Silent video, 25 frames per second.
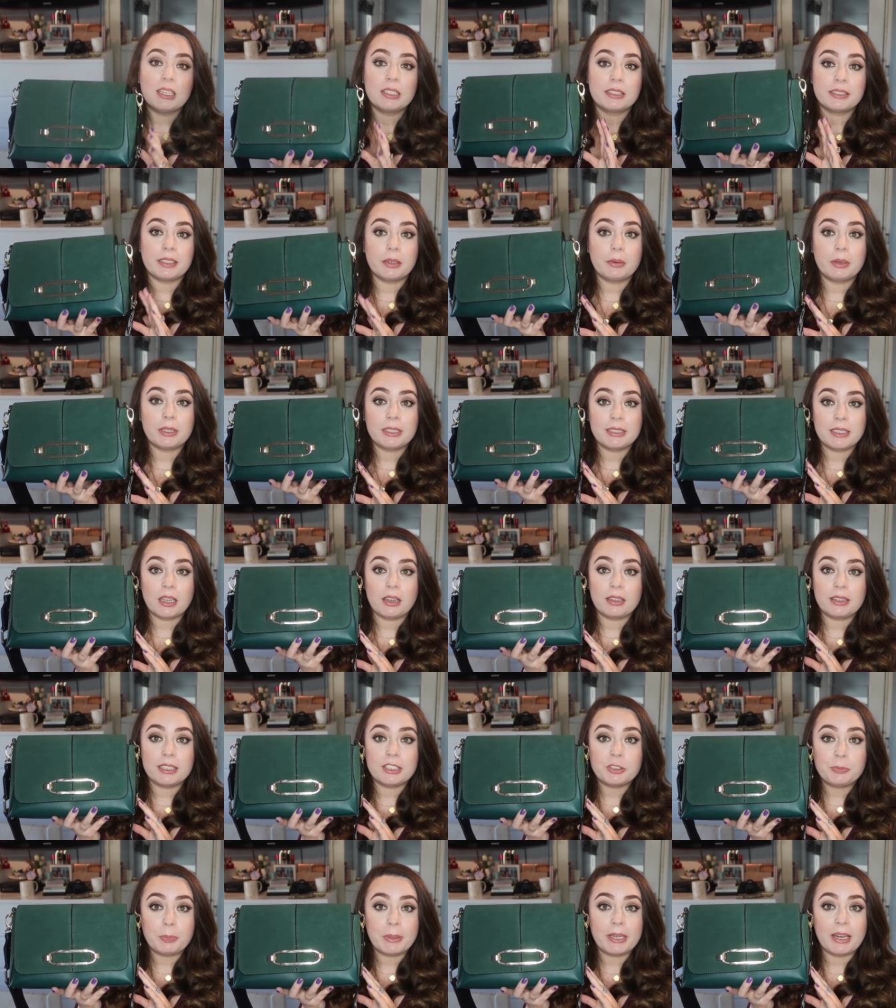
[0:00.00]
So I saw
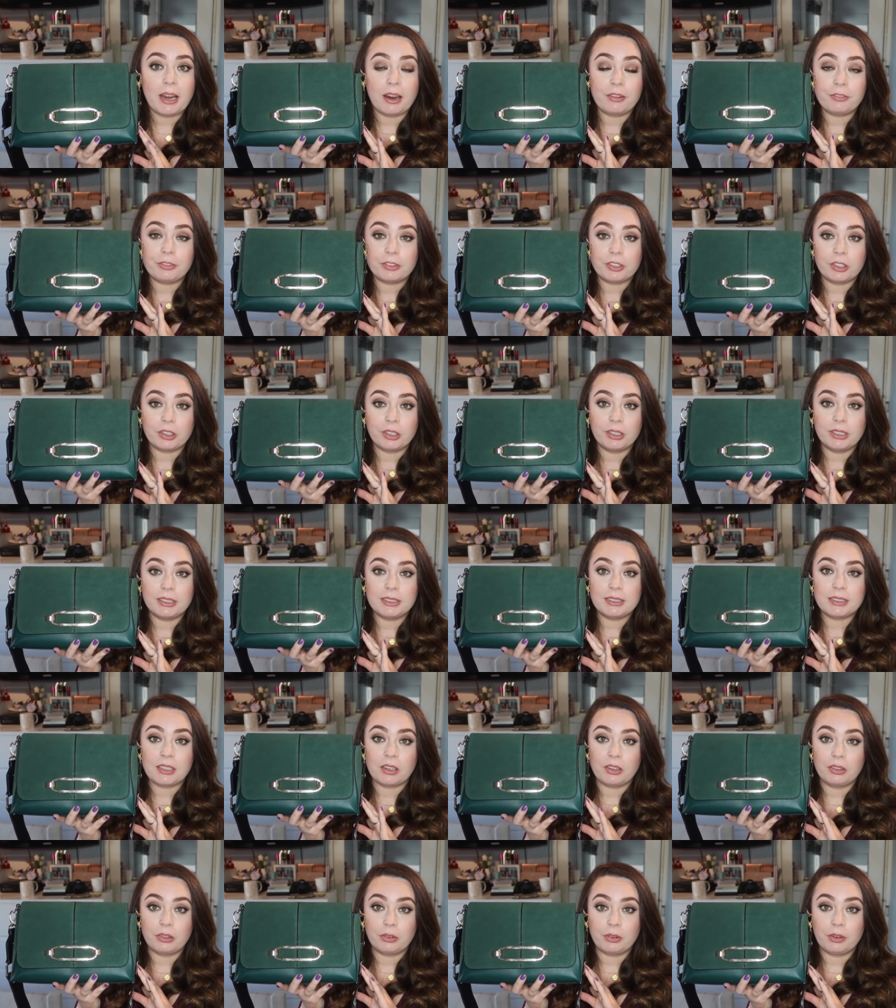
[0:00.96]
this being
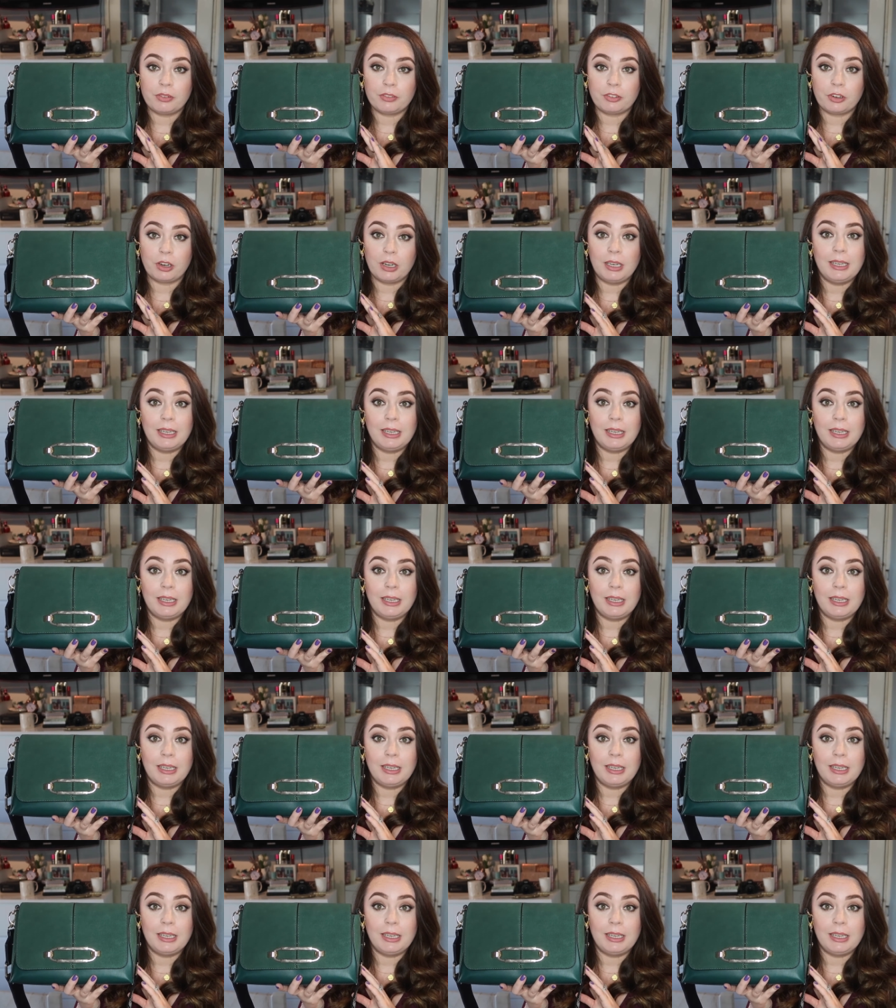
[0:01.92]
advertised on the River